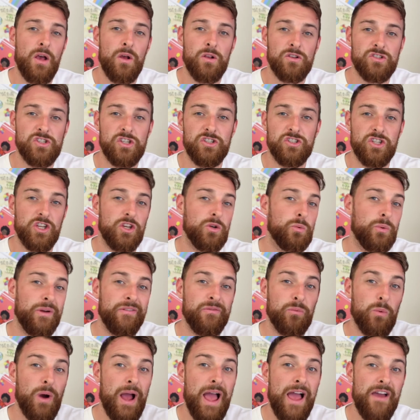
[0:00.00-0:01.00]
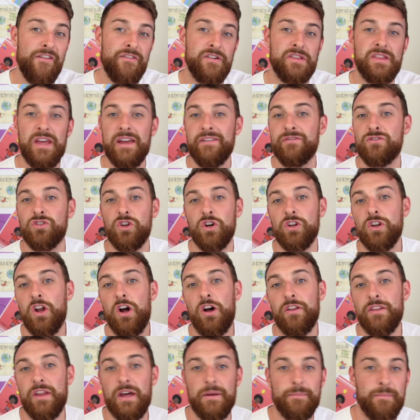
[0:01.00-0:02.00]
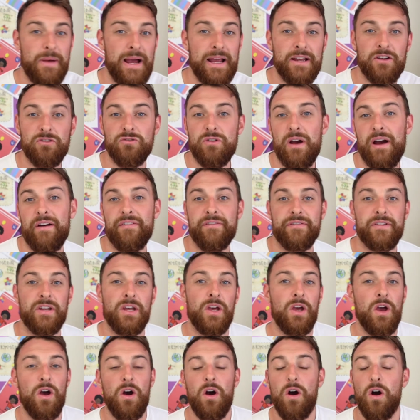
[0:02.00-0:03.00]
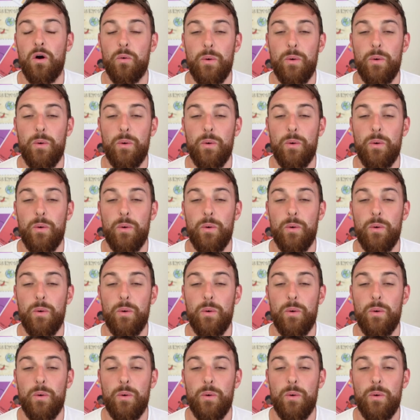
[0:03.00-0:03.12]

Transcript: to do with whatever they've done on their Minecraft